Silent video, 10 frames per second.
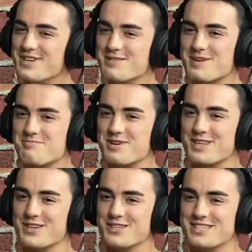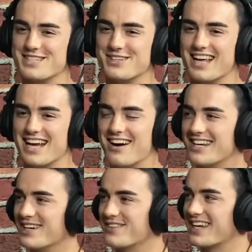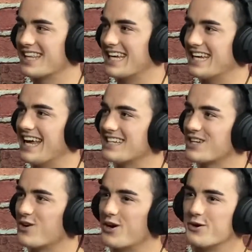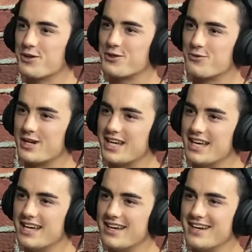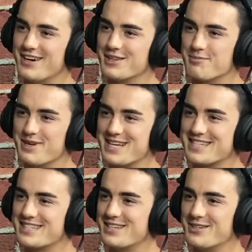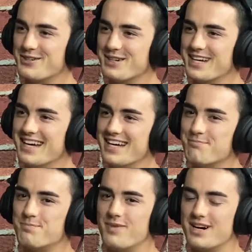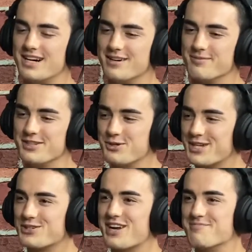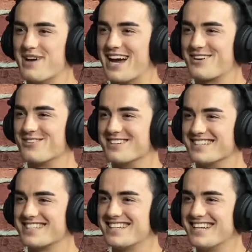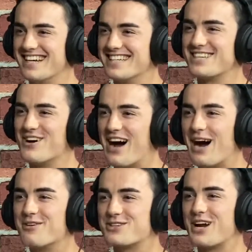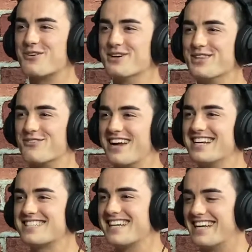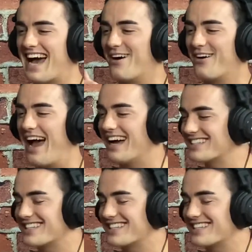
and my brother used to do that. I'll never forget that. NASCAR 03 on the PS2. You could drive backwards. So I would try to win the race, and as it